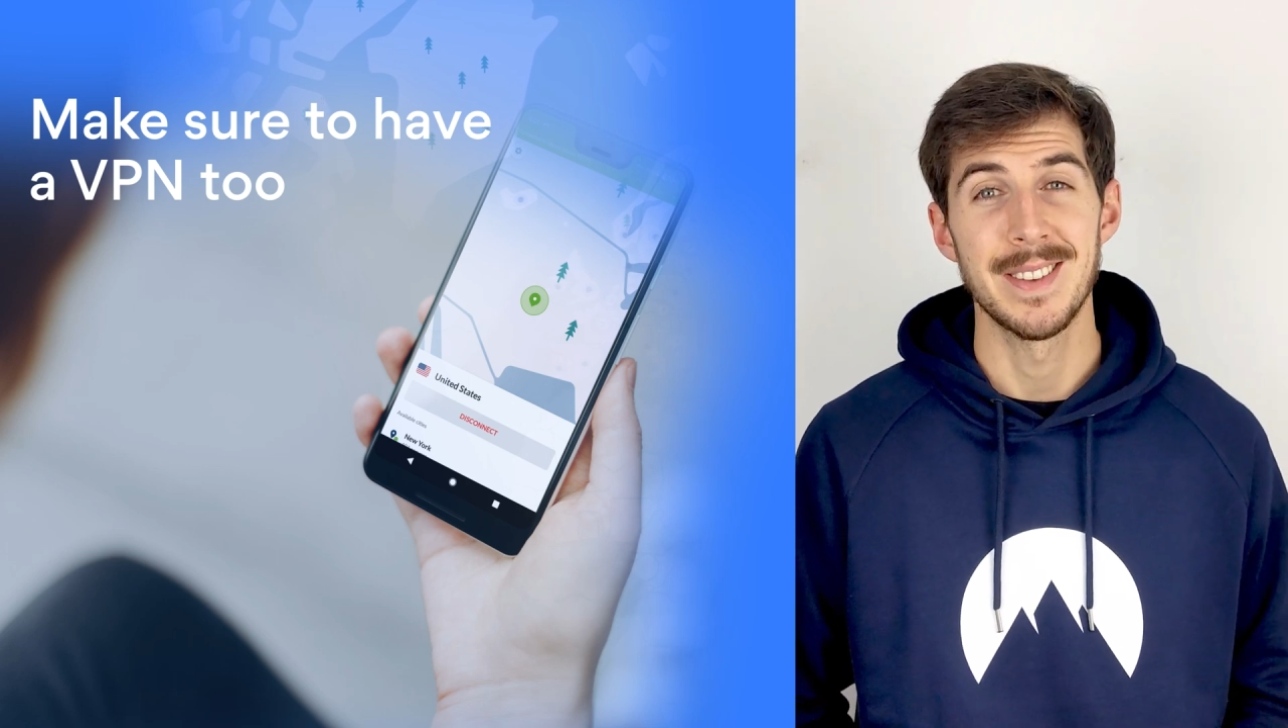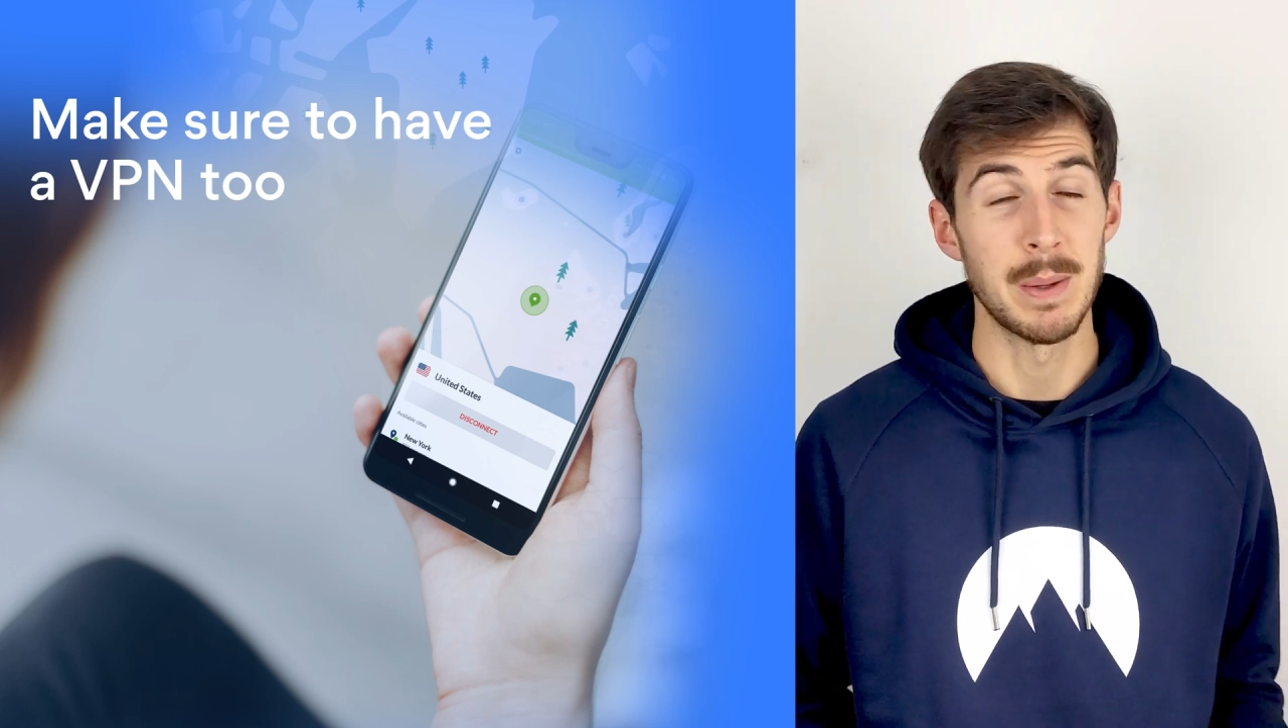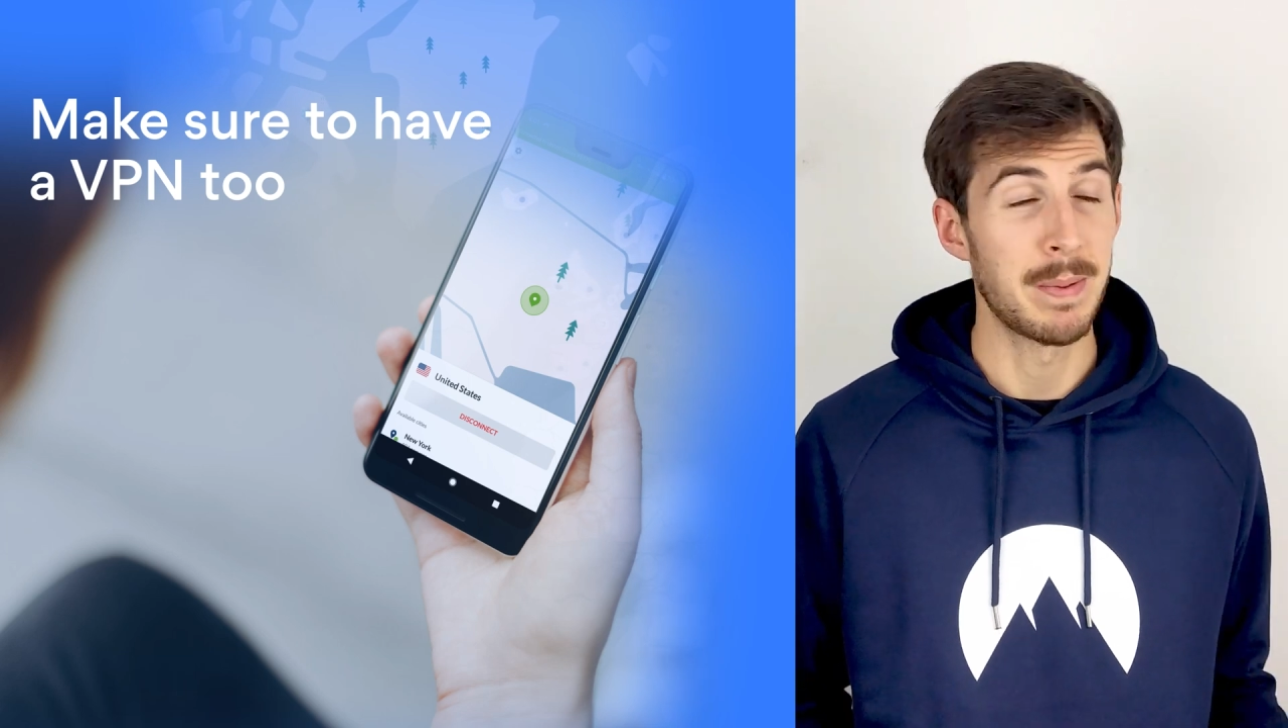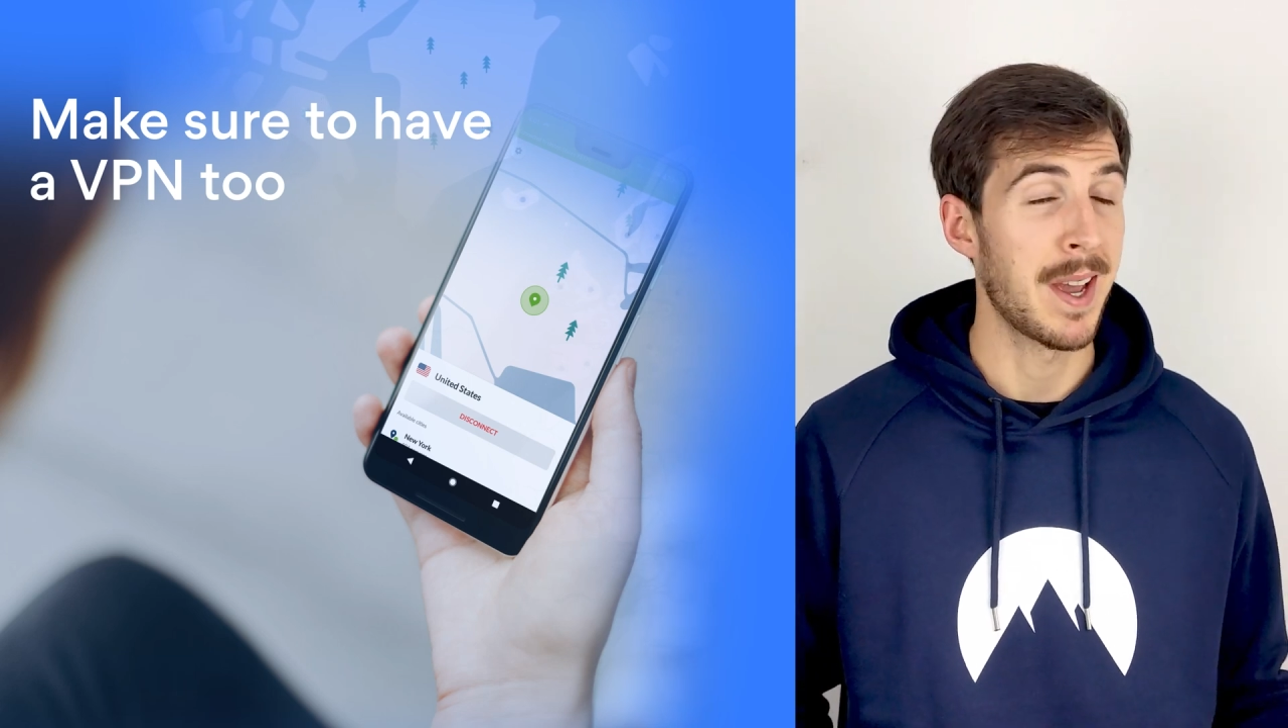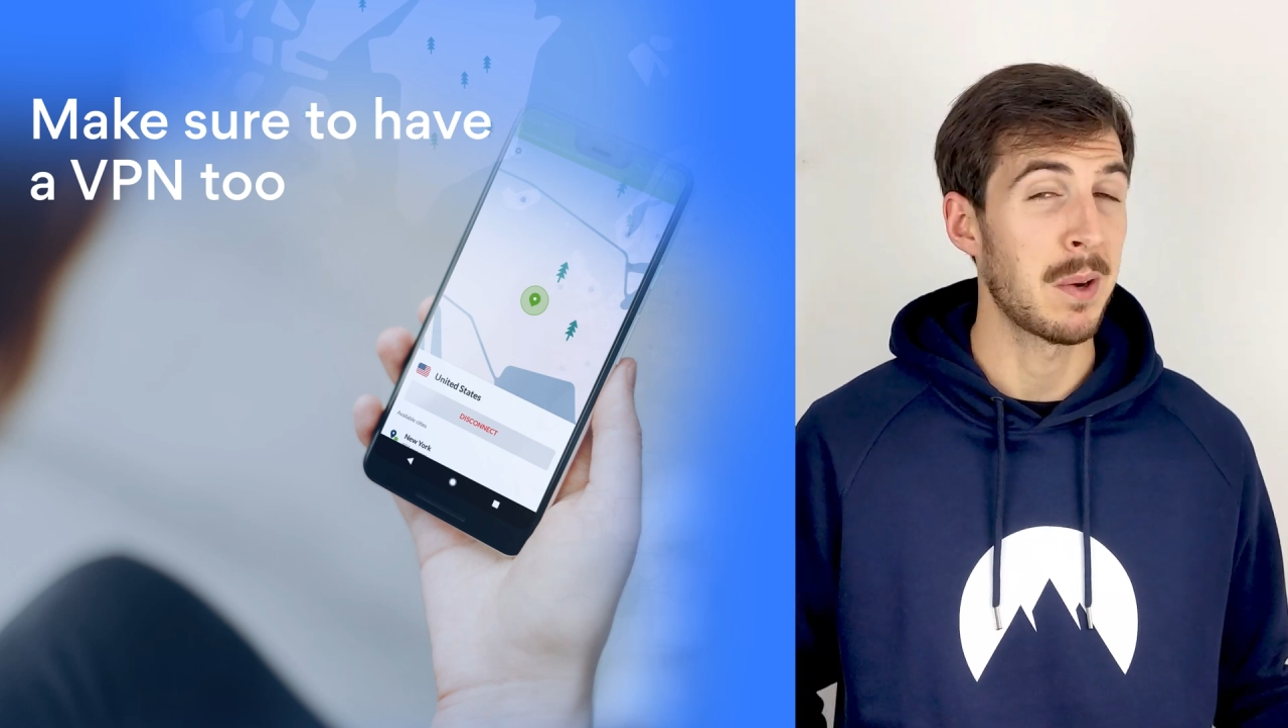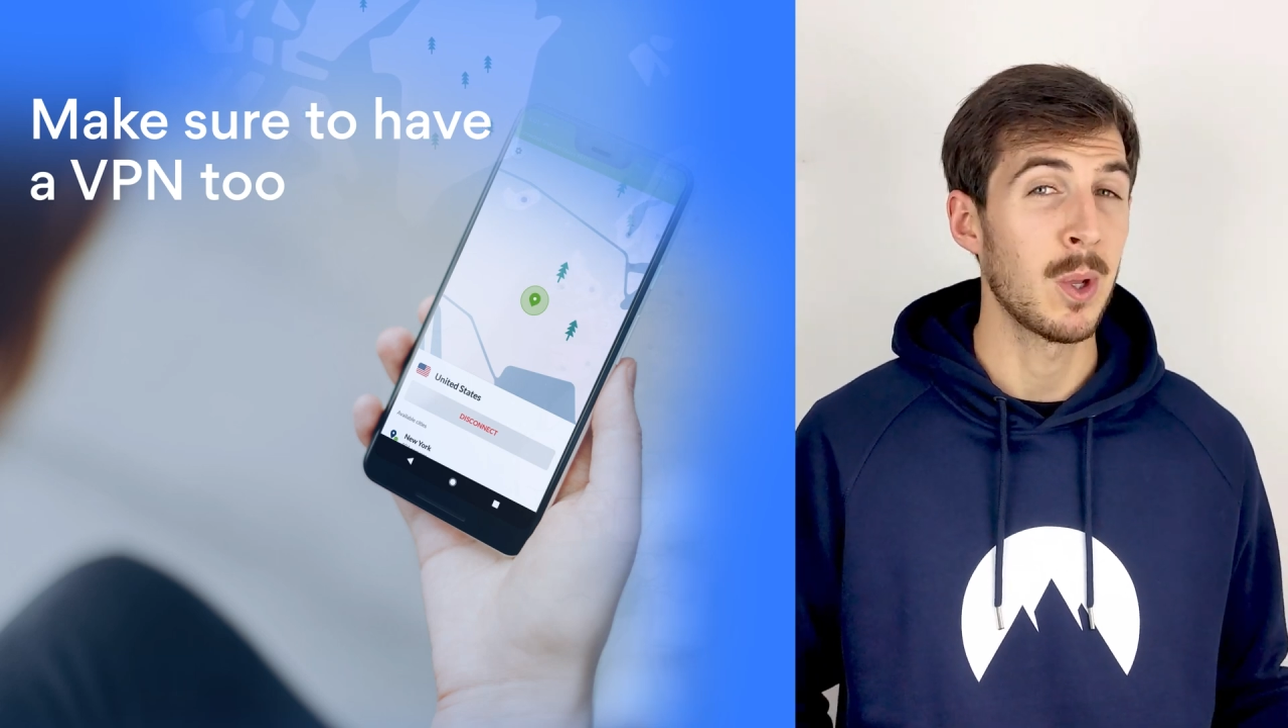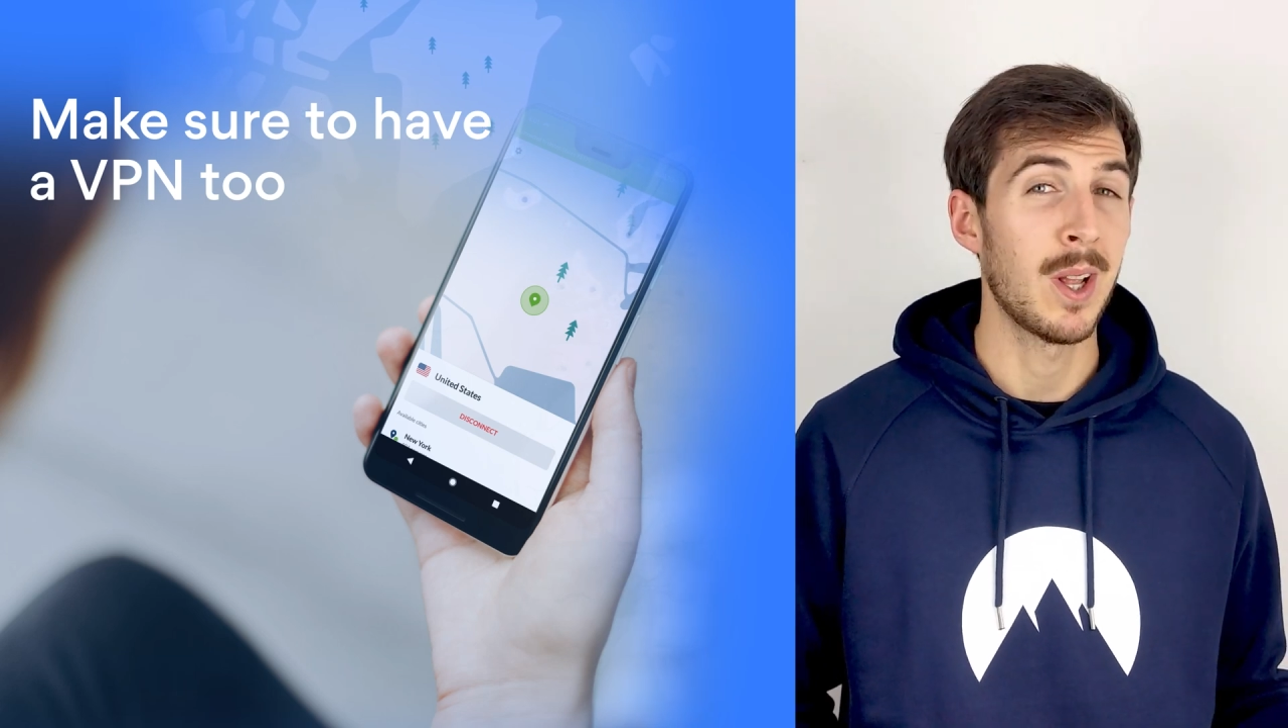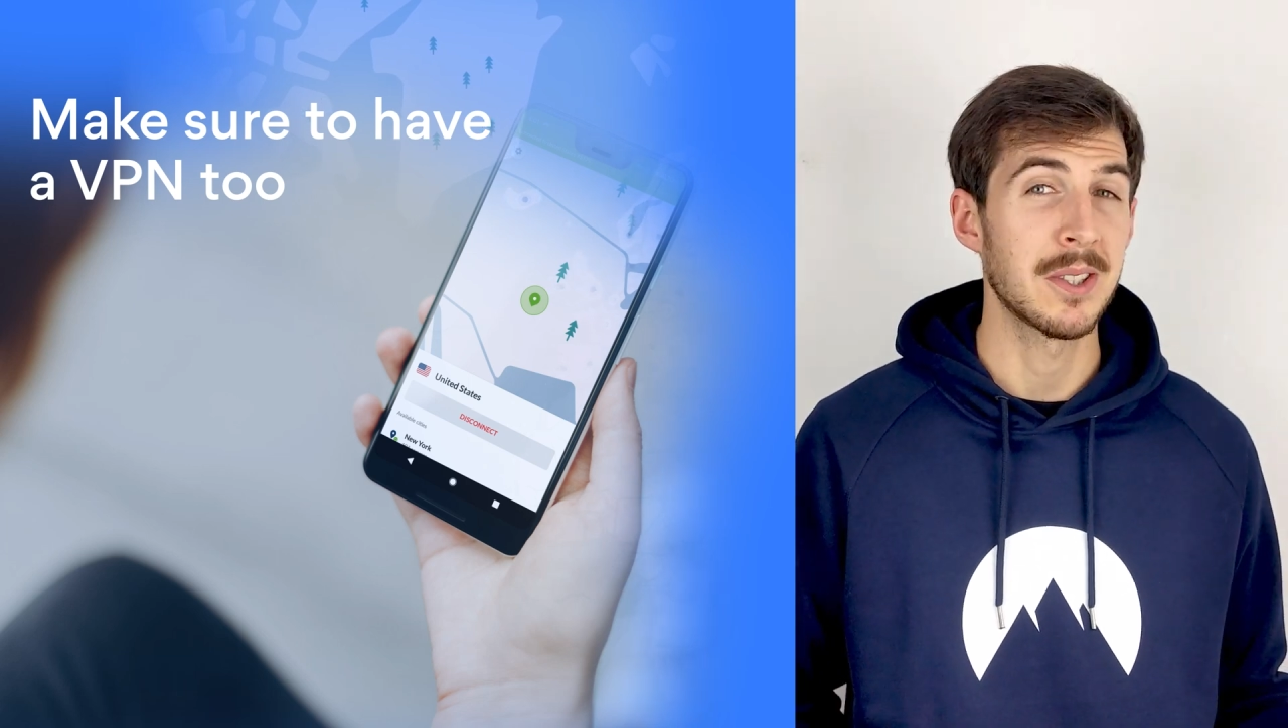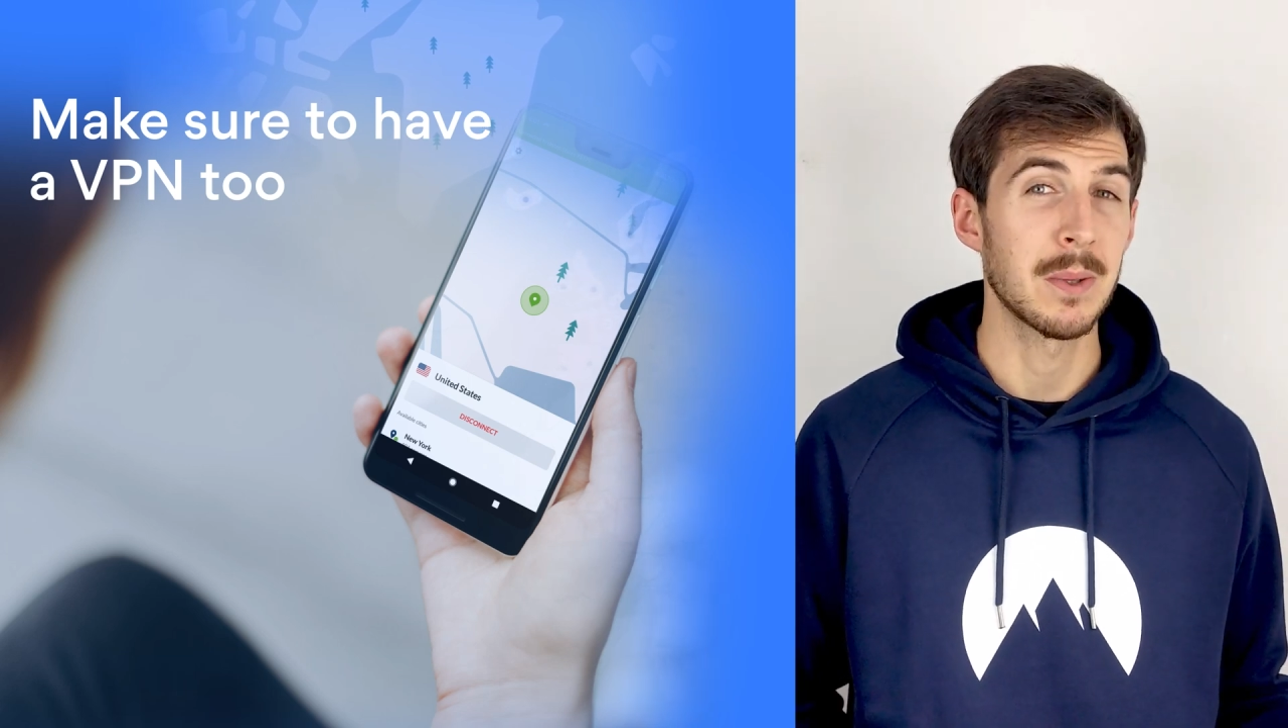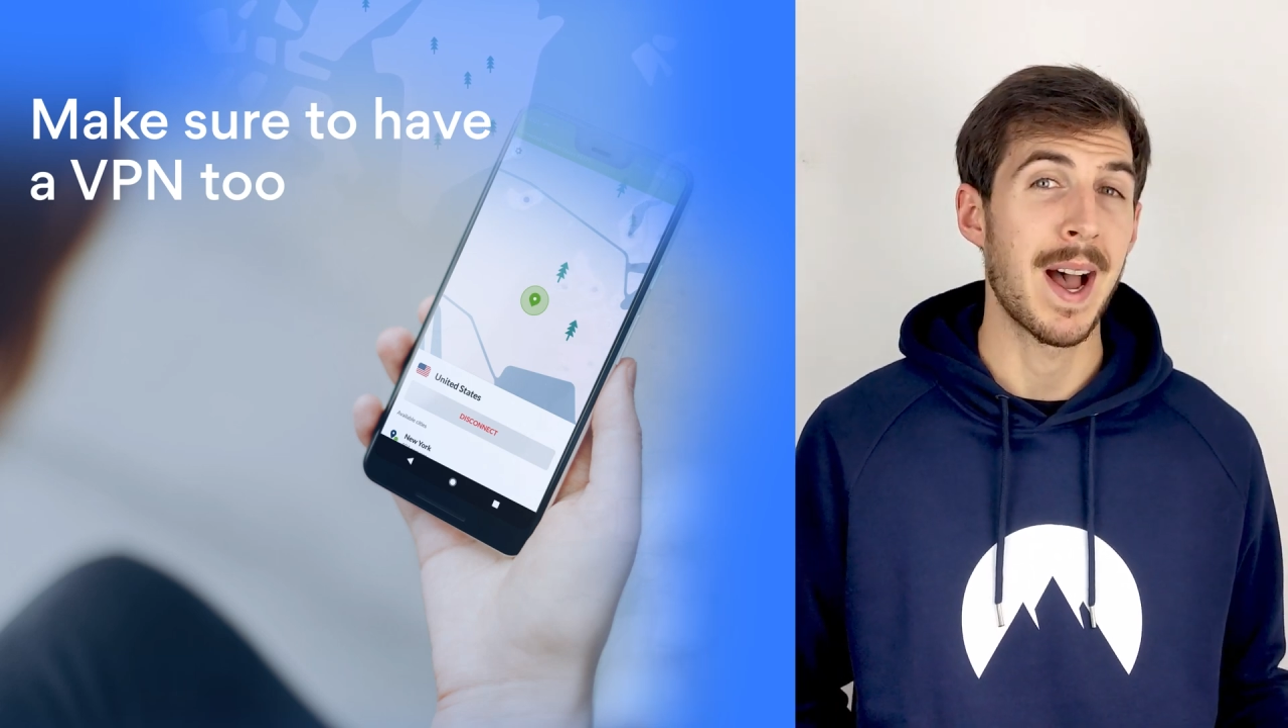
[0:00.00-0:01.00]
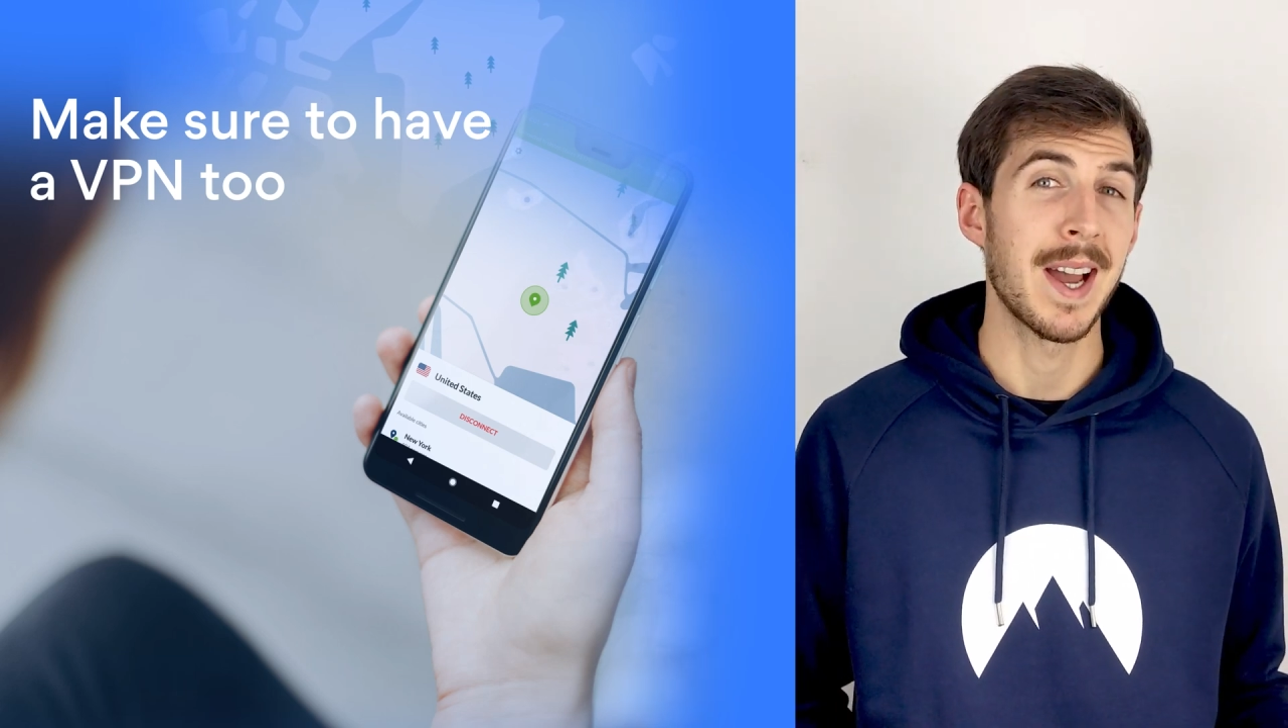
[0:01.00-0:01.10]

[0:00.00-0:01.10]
VPN will also